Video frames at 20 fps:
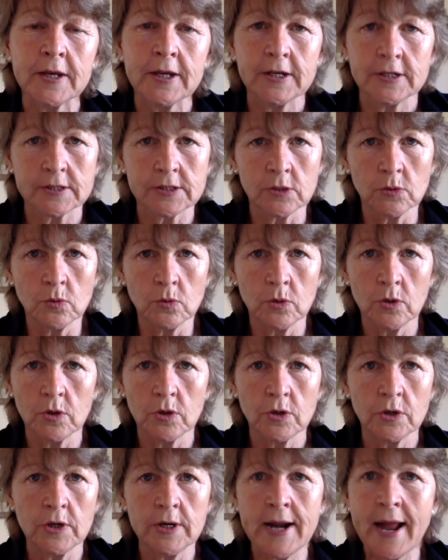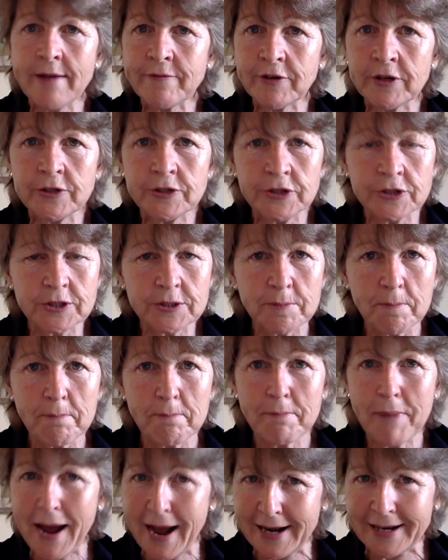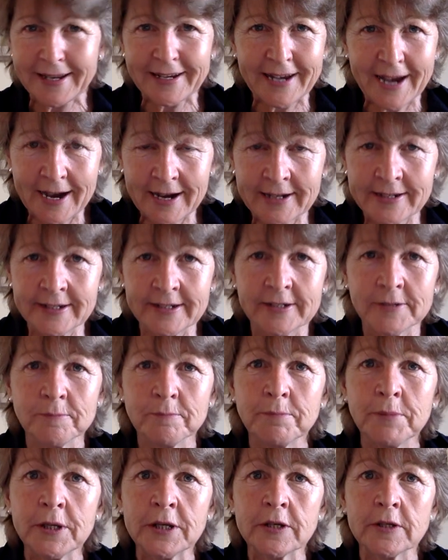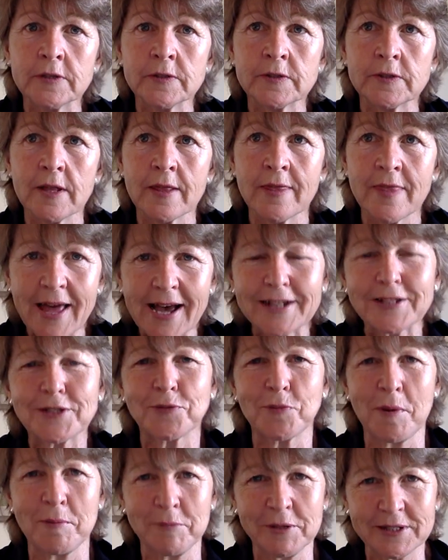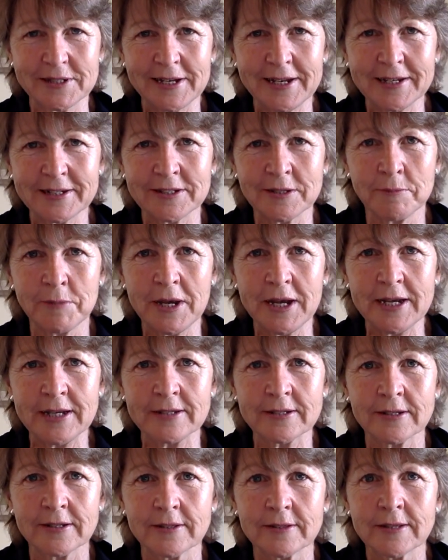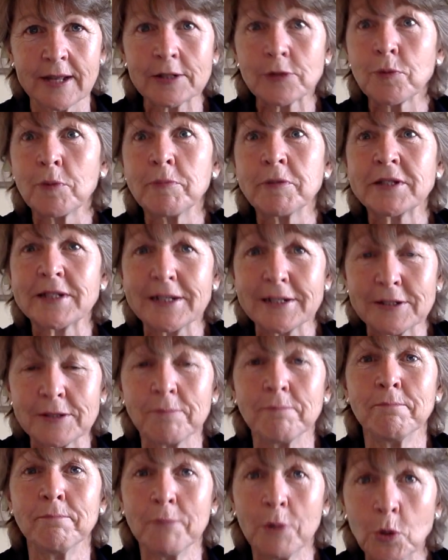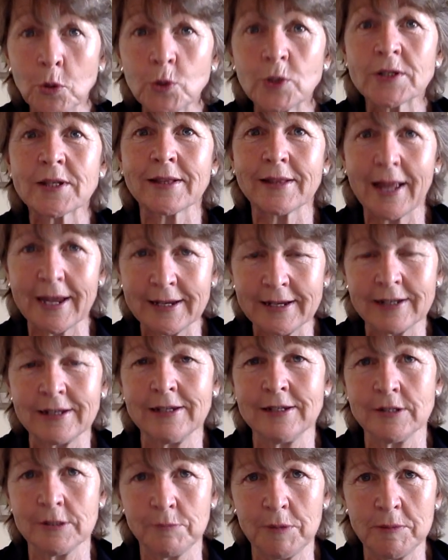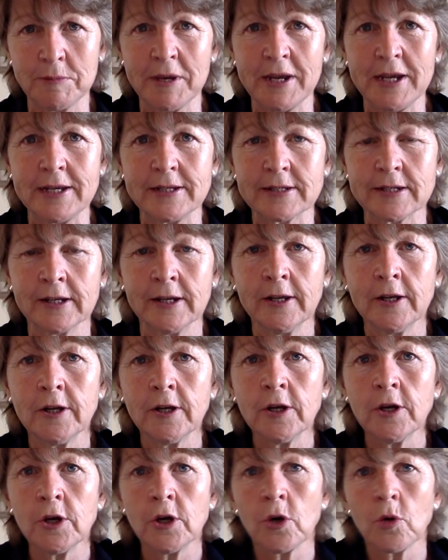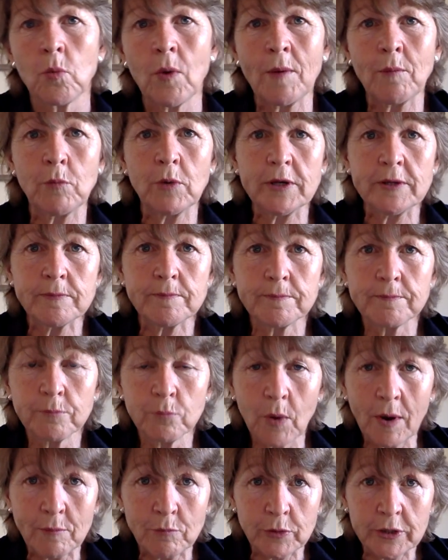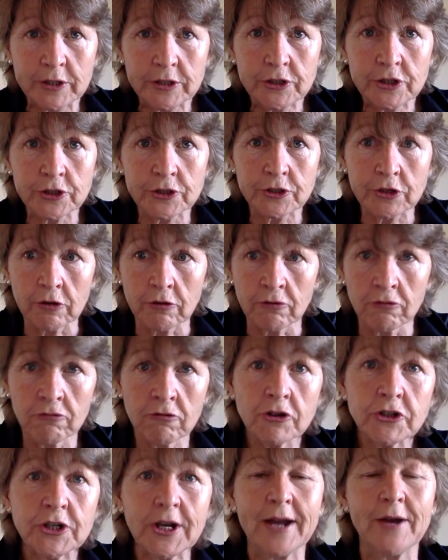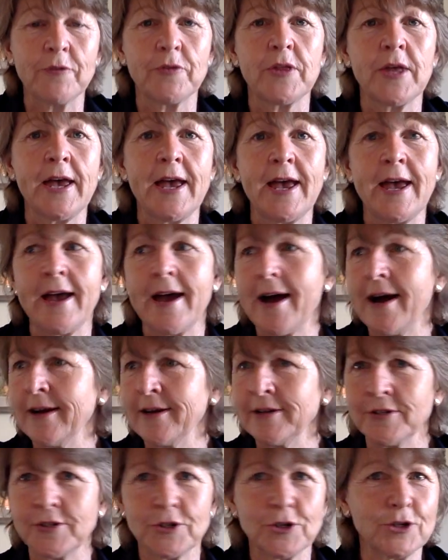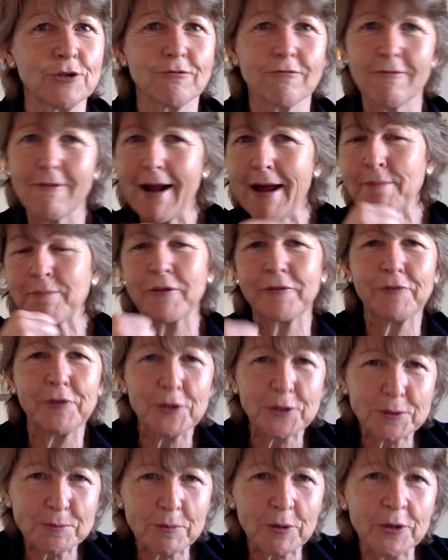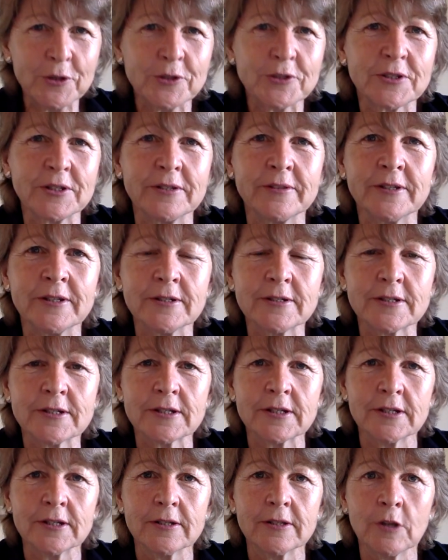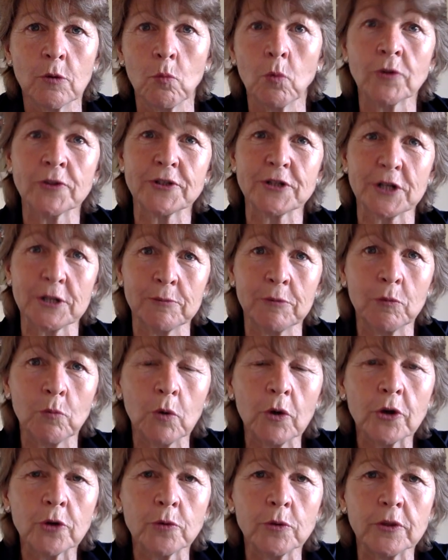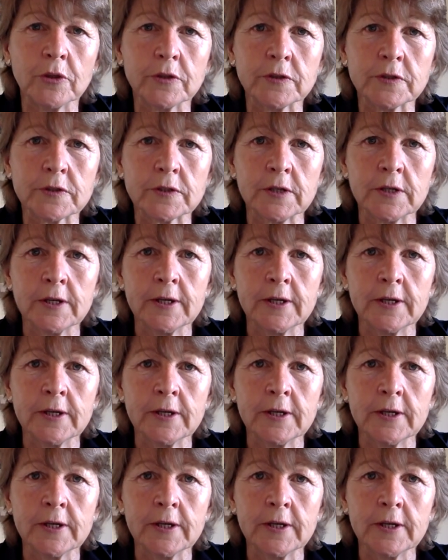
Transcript: So never just panic hire, because that's when mistakes are made. That's when mistakes are most likely to be made. When we just rush out there and grab the first person that wants to come and work with us.